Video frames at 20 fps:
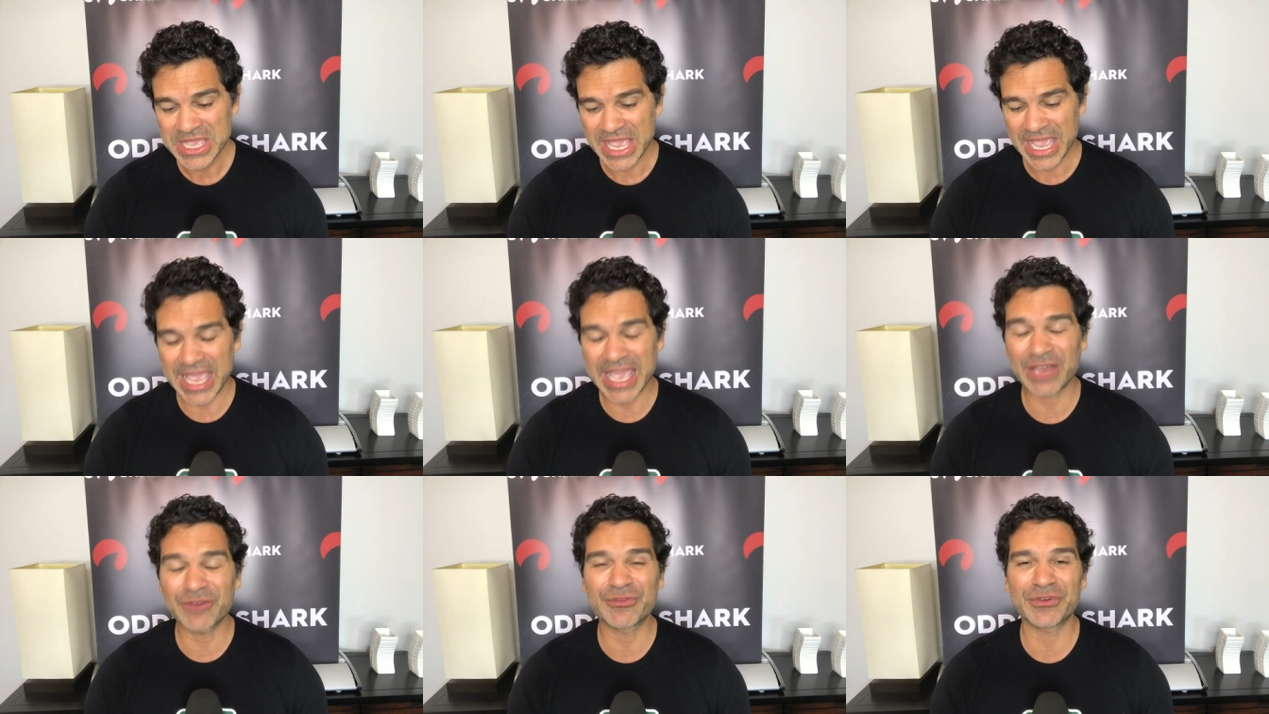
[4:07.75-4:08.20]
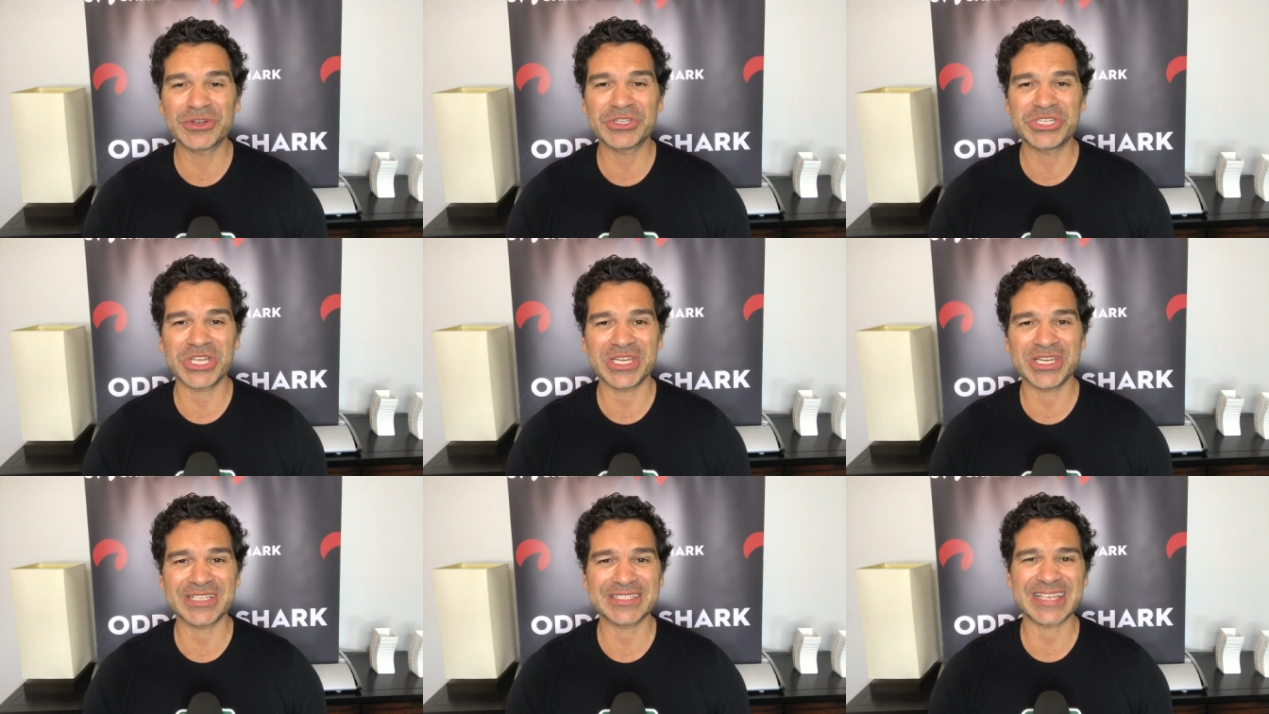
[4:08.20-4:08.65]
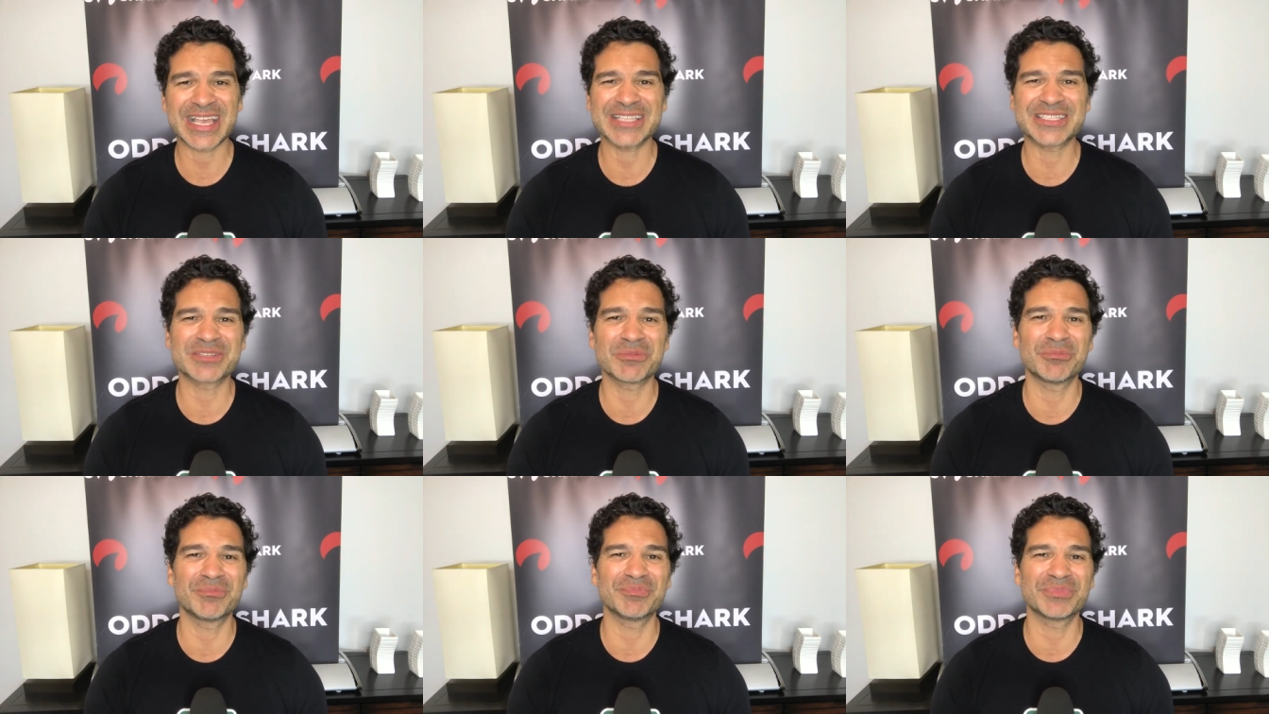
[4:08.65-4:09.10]
and Virginia's had
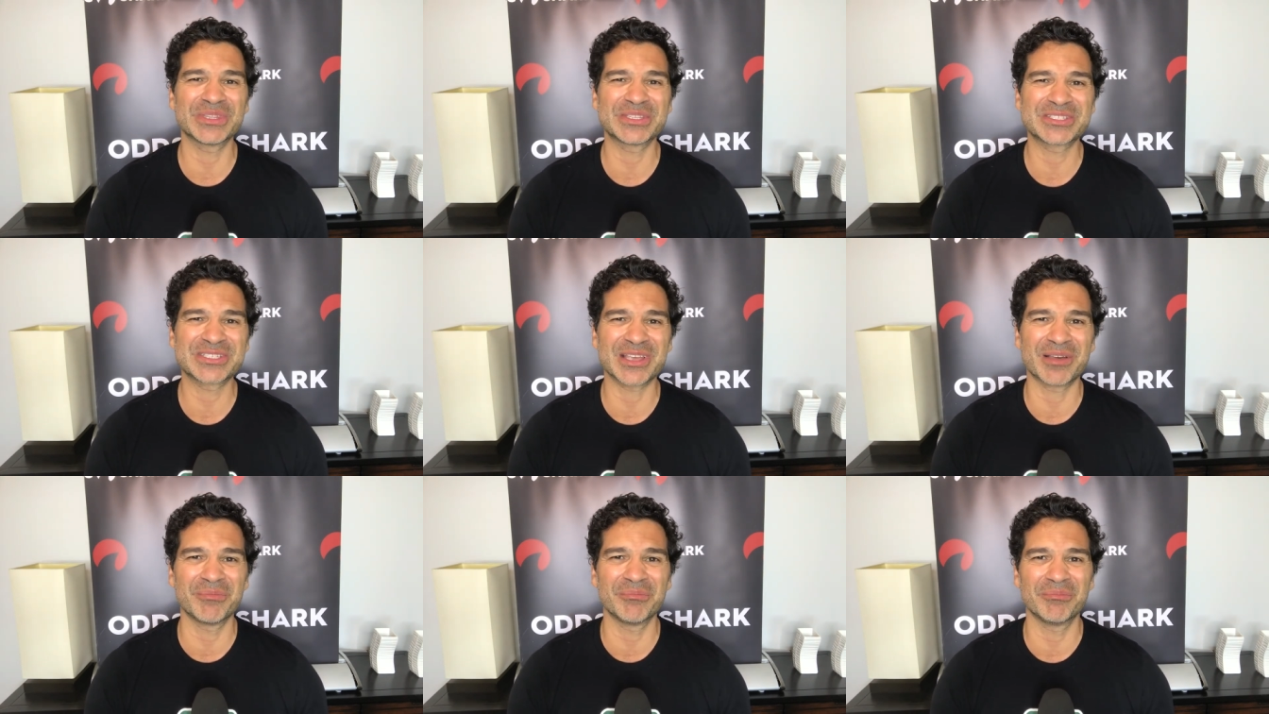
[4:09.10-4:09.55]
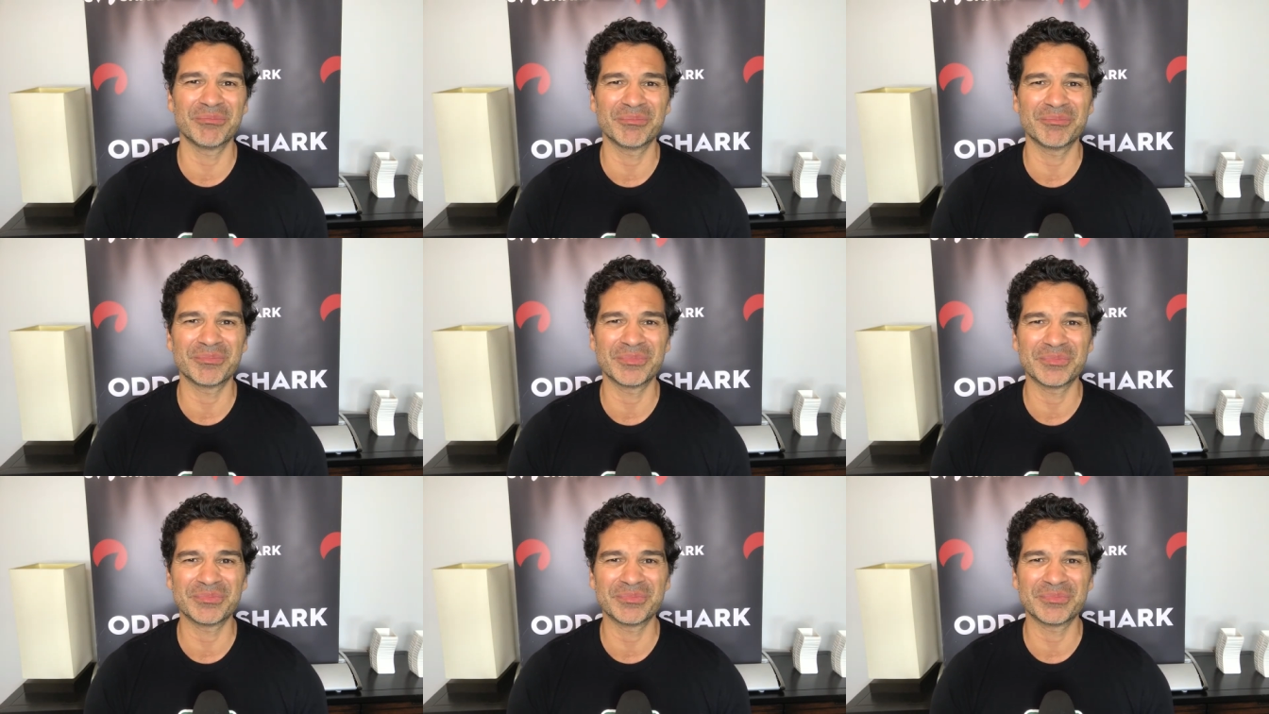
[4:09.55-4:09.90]
some